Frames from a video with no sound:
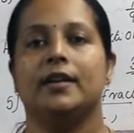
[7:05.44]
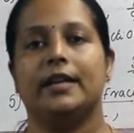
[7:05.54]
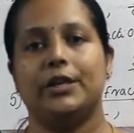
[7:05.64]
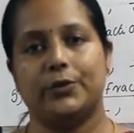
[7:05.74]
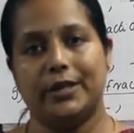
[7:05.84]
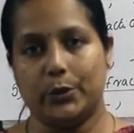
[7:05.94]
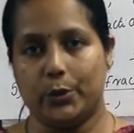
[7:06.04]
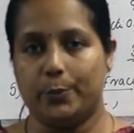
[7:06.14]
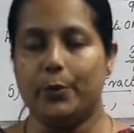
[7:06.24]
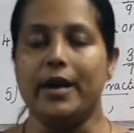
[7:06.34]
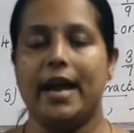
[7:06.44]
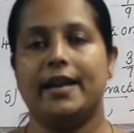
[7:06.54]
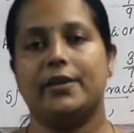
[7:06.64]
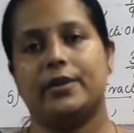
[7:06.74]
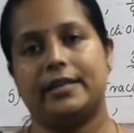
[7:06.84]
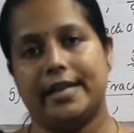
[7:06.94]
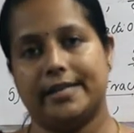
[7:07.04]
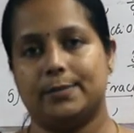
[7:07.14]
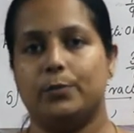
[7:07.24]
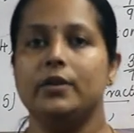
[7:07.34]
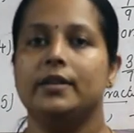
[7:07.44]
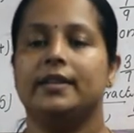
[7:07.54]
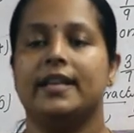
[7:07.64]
in your notebook and your textbook.